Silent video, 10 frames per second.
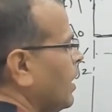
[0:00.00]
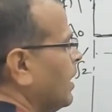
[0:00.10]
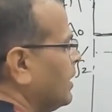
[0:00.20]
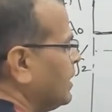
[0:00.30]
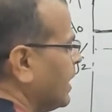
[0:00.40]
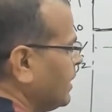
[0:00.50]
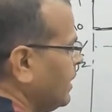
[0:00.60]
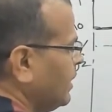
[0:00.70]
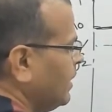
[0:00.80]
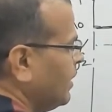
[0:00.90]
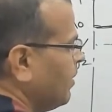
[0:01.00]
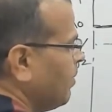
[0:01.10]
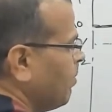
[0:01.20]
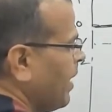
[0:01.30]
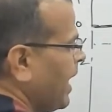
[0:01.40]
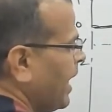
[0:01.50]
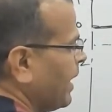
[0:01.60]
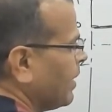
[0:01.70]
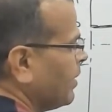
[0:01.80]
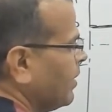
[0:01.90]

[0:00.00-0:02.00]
Rejected band.